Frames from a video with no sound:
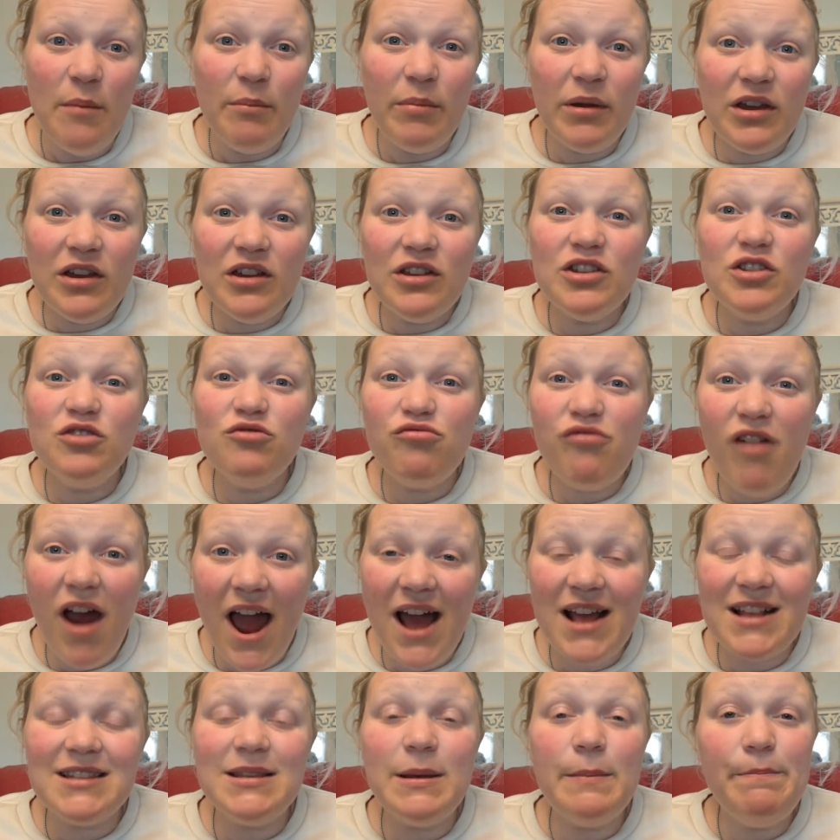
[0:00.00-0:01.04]
because
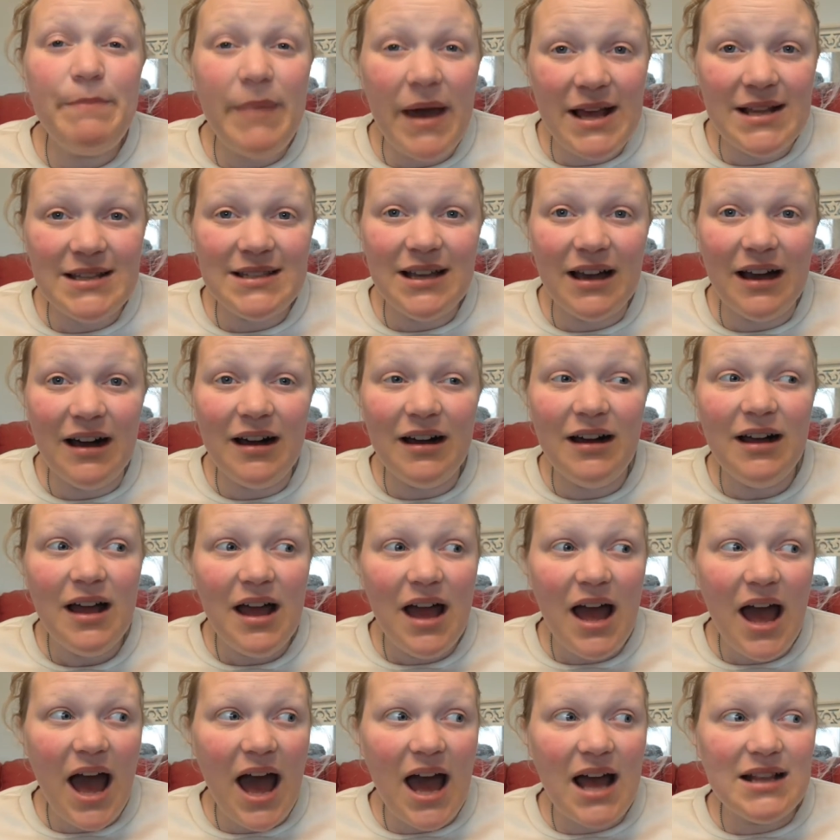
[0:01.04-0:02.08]
rats are better
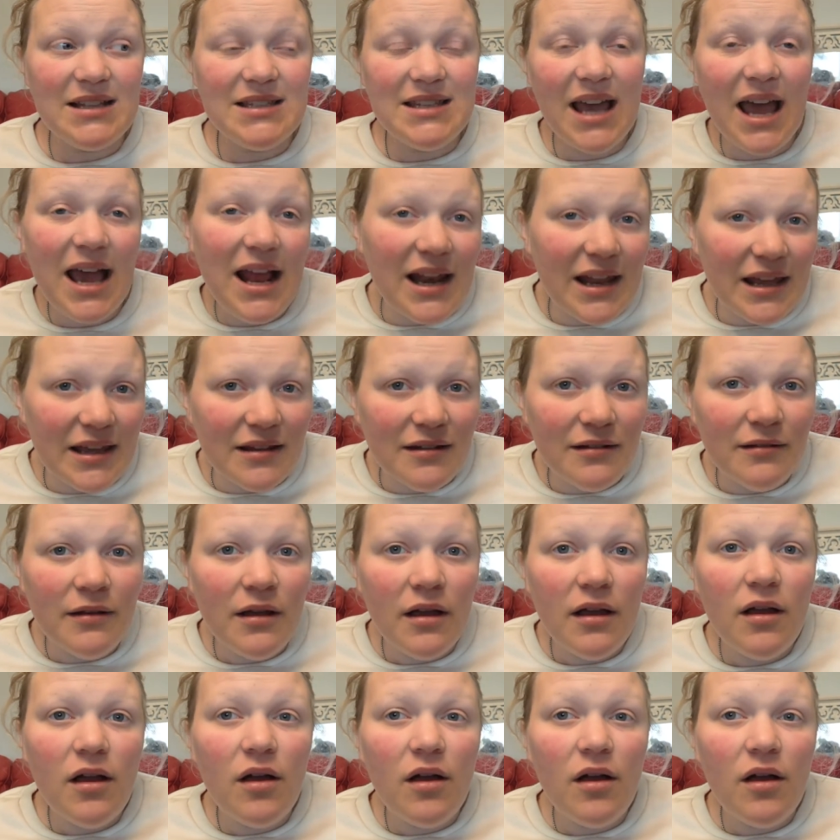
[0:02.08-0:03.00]
at telling